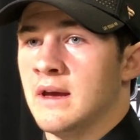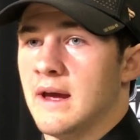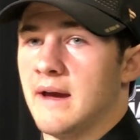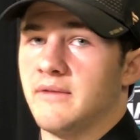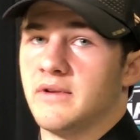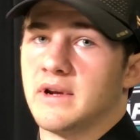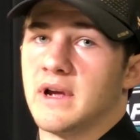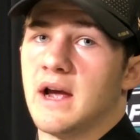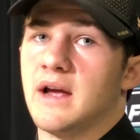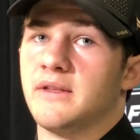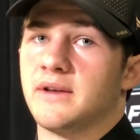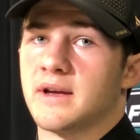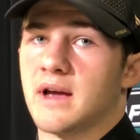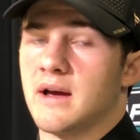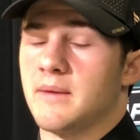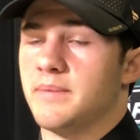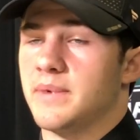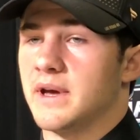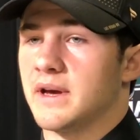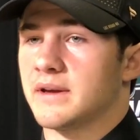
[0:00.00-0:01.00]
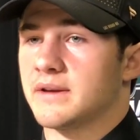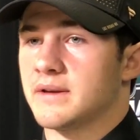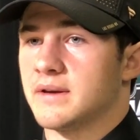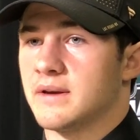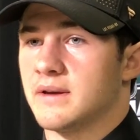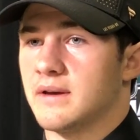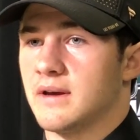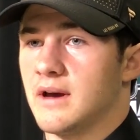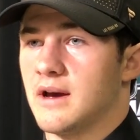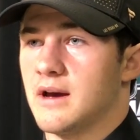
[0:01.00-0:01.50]
every guy that got
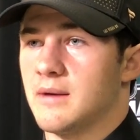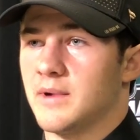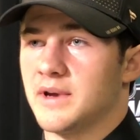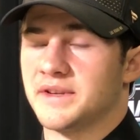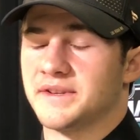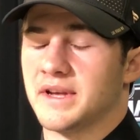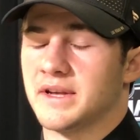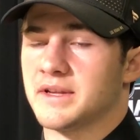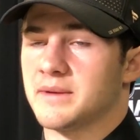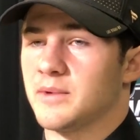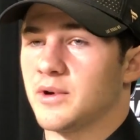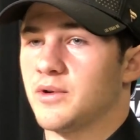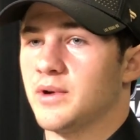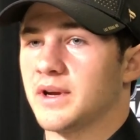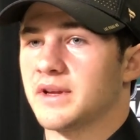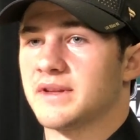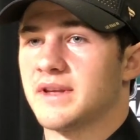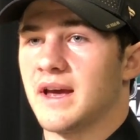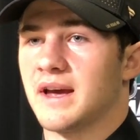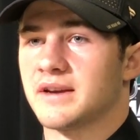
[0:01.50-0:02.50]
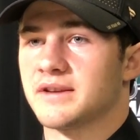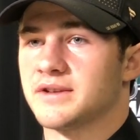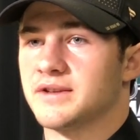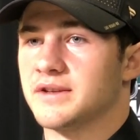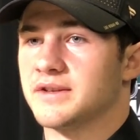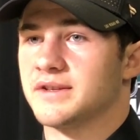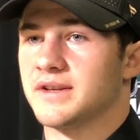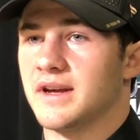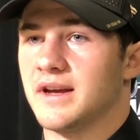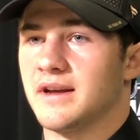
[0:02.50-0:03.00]
picked, I sent them a quick text
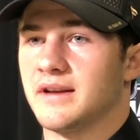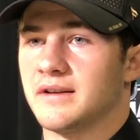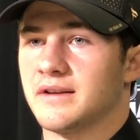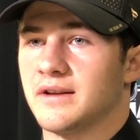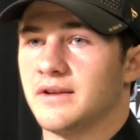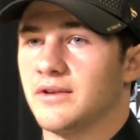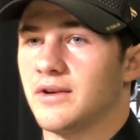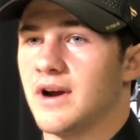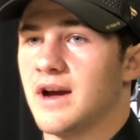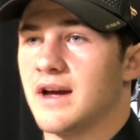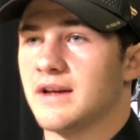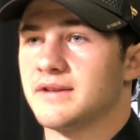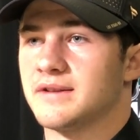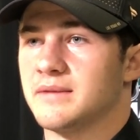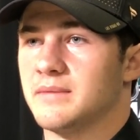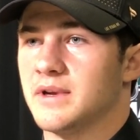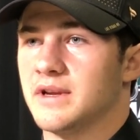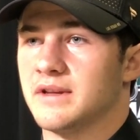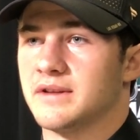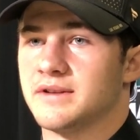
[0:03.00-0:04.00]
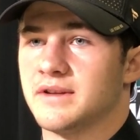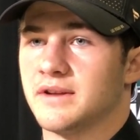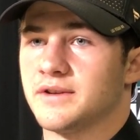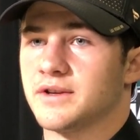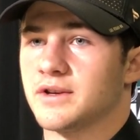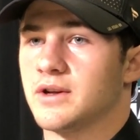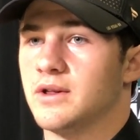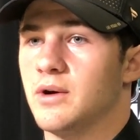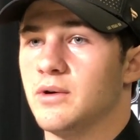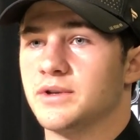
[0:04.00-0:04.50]
just saying congrats. I mean, it's
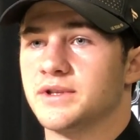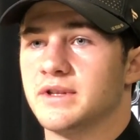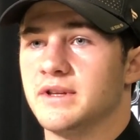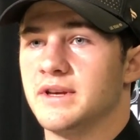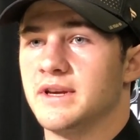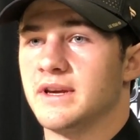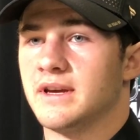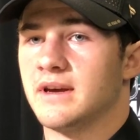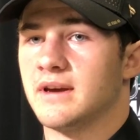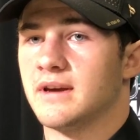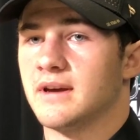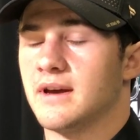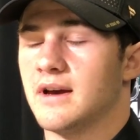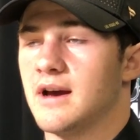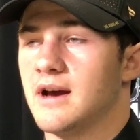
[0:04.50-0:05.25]
such a close league.